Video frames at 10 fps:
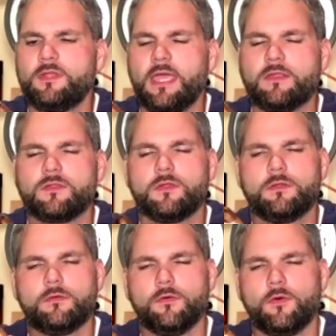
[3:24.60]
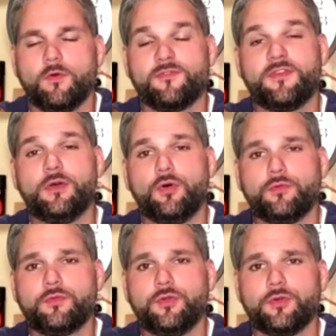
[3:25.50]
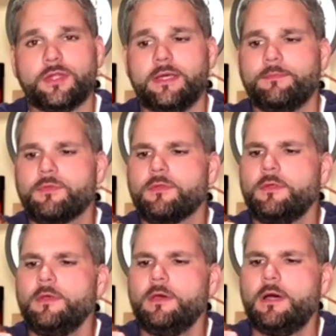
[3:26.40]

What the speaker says: taste or feel to your lips.